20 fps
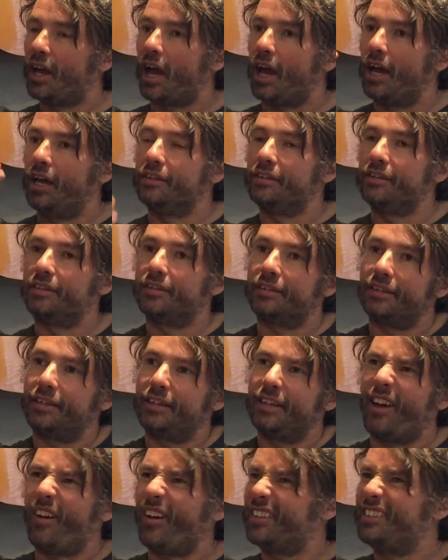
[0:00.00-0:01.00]
And,
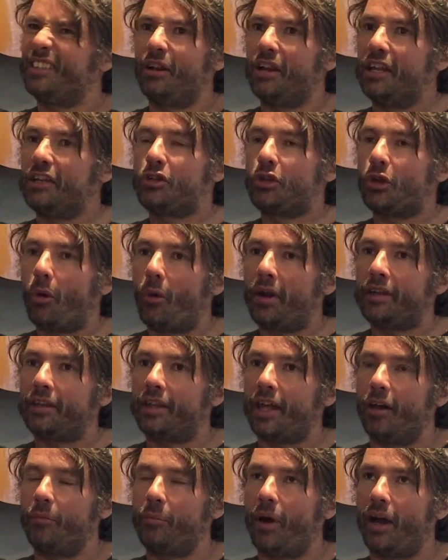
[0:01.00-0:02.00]
I still enjoyed
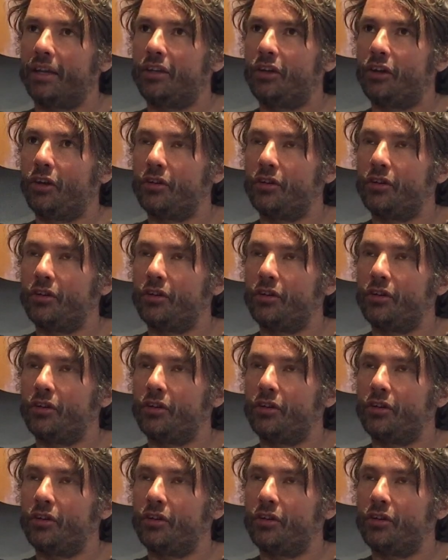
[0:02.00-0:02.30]
that, but